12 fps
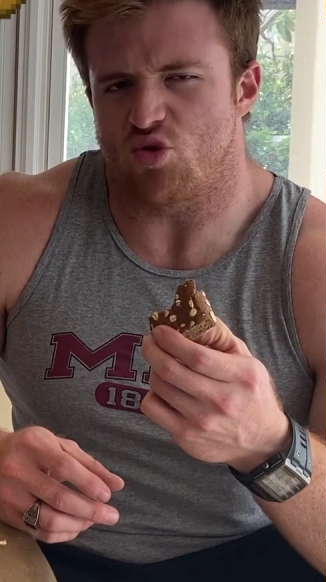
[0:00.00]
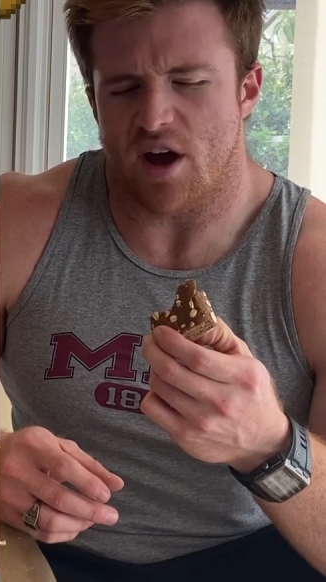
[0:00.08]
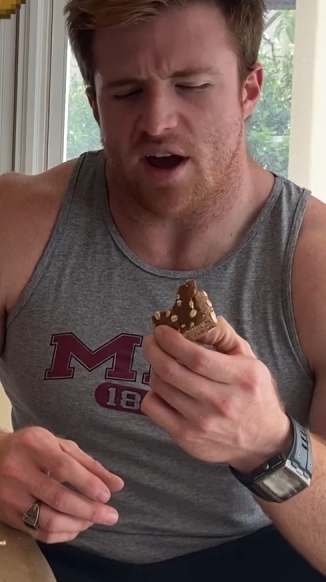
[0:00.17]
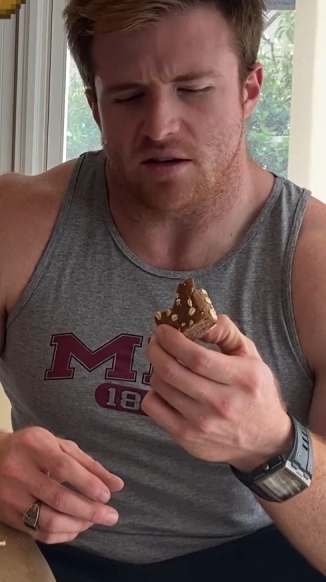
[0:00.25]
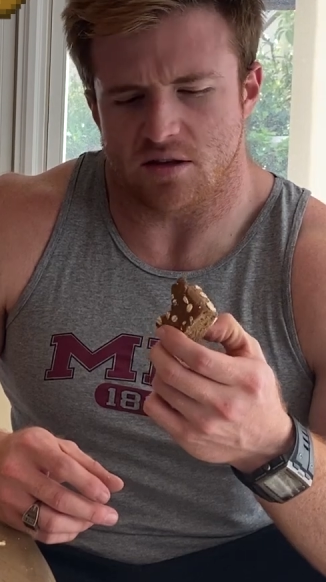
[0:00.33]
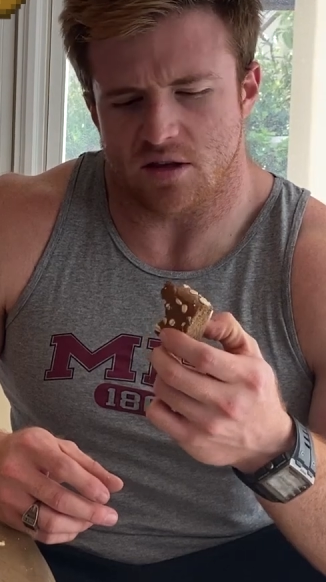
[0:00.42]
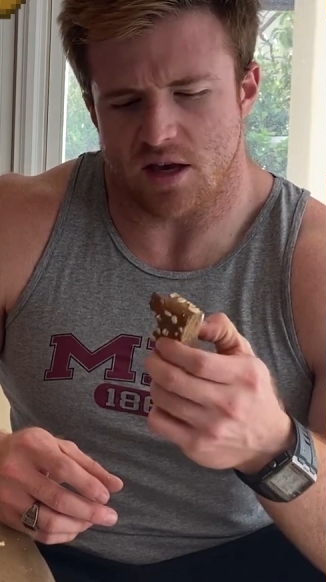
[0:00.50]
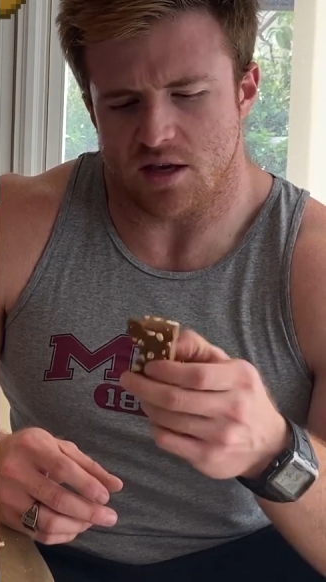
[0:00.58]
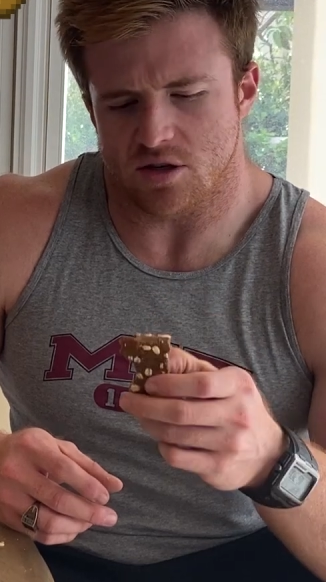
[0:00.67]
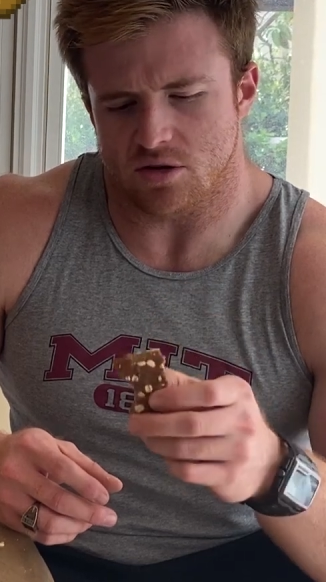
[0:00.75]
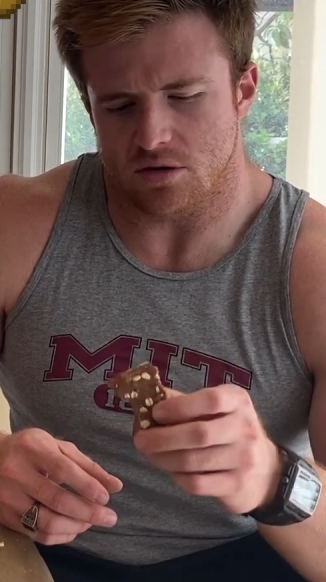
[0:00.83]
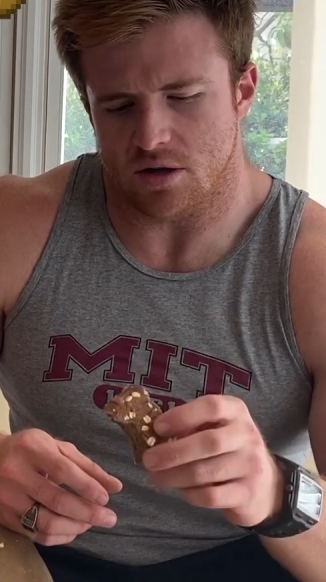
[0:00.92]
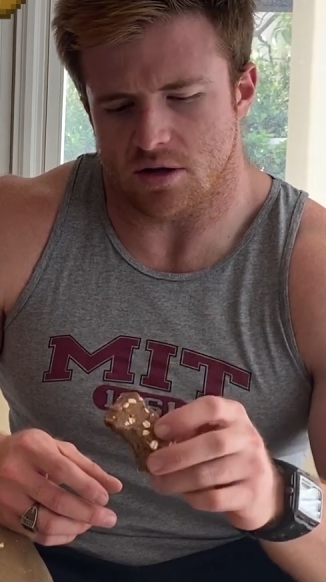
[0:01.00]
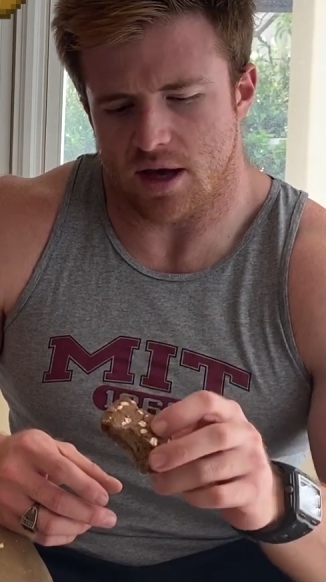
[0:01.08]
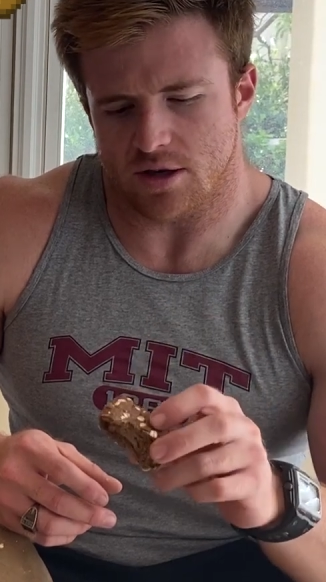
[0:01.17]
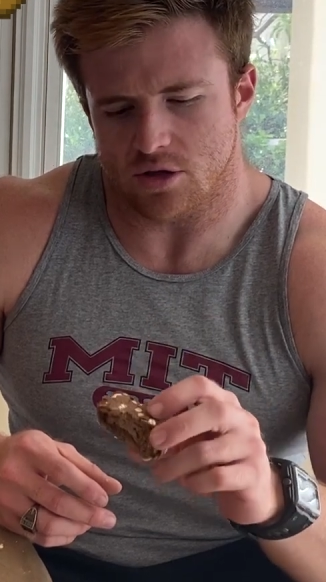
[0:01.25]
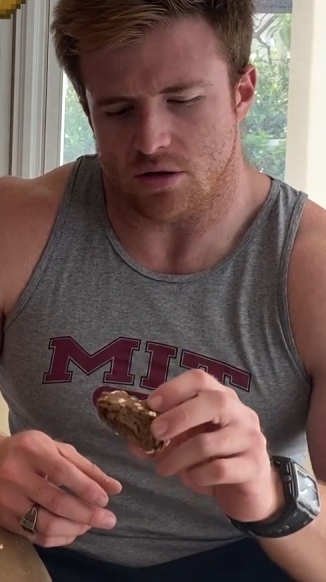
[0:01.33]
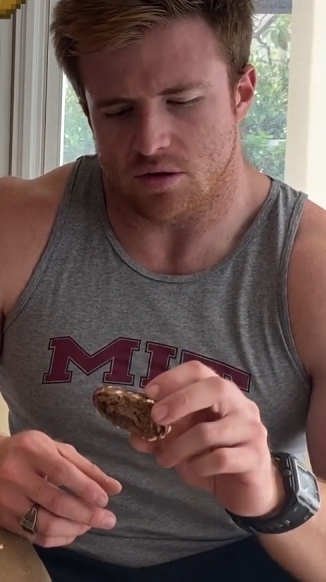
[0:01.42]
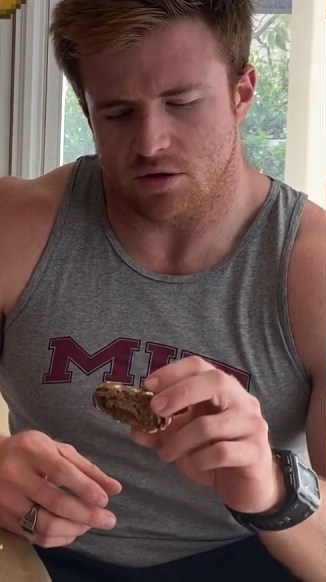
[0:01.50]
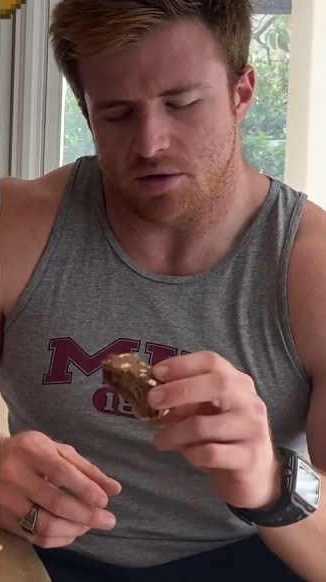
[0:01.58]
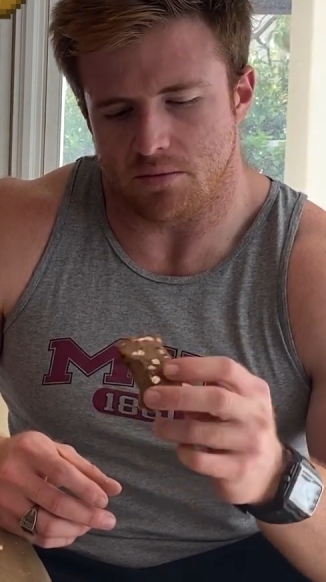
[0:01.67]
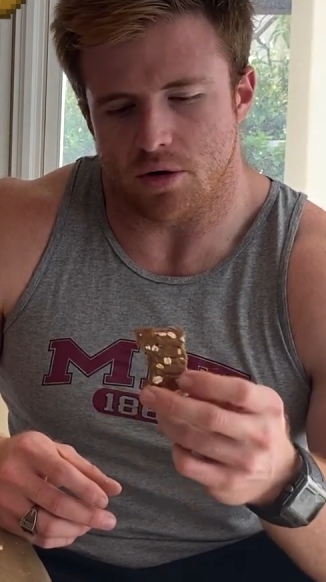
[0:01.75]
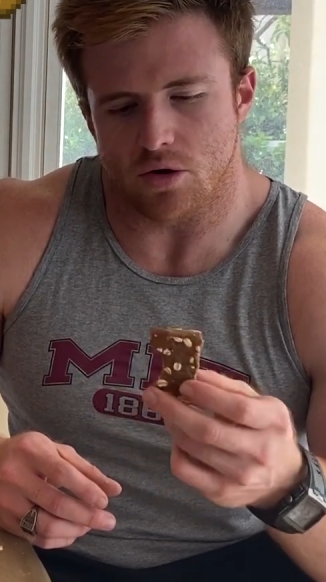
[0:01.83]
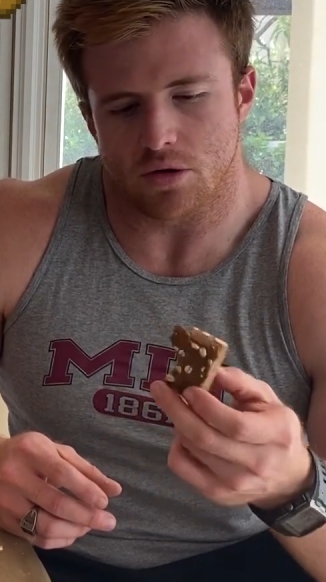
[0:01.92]
dry as a taste or a texture. A little
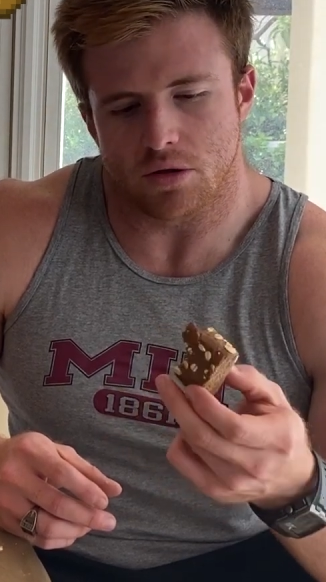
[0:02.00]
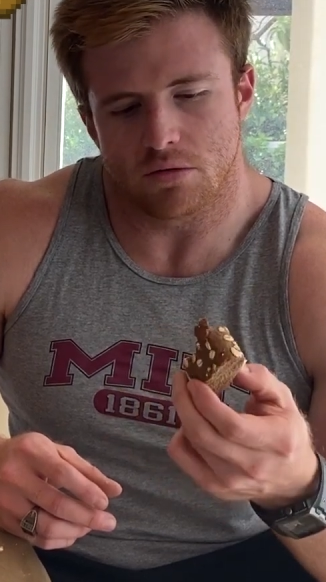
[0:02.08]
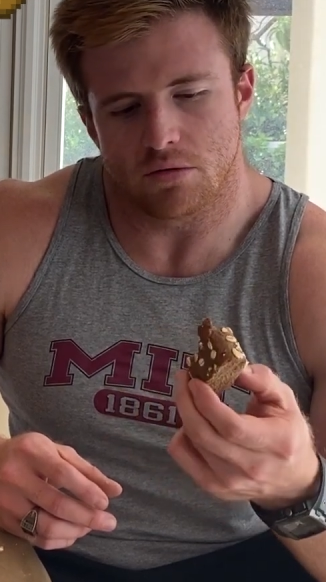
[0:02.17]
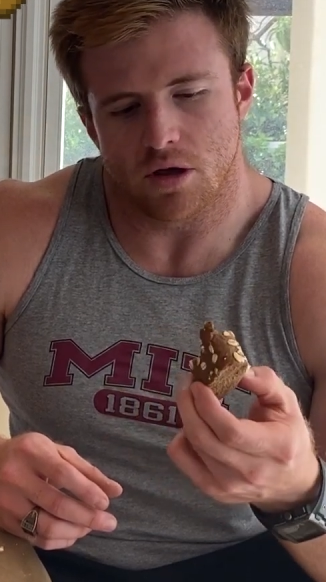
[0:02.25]
bit of both.